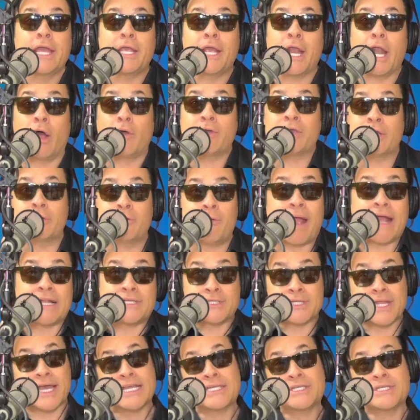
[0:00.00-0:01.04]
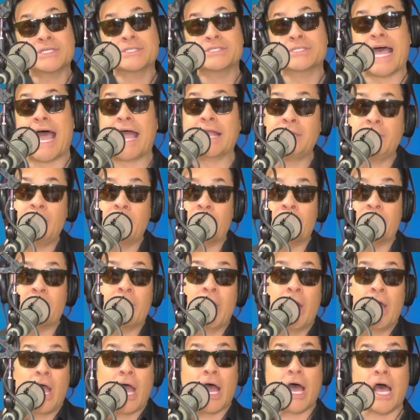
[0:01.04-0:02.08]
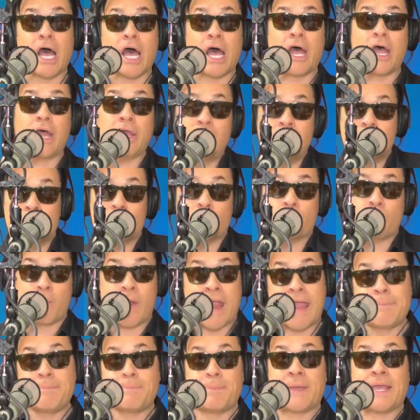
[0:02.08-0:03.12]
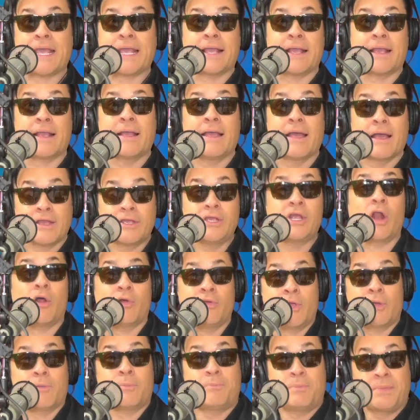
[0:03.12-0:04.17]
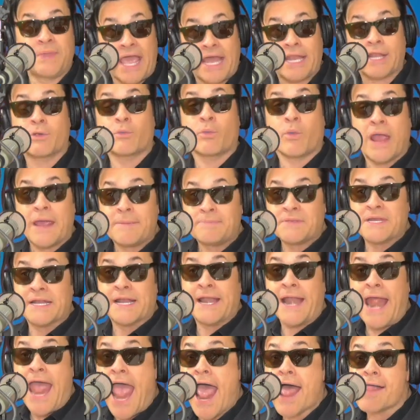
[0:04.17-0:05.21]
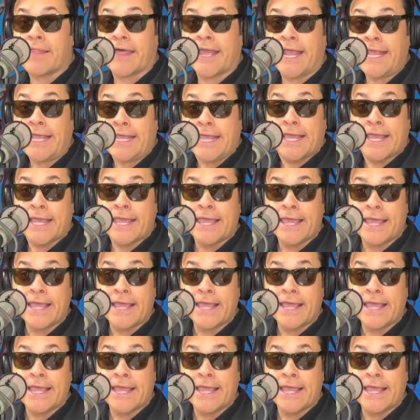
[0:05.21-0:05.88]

Congratulations on your raping, you're getting raped in an alley.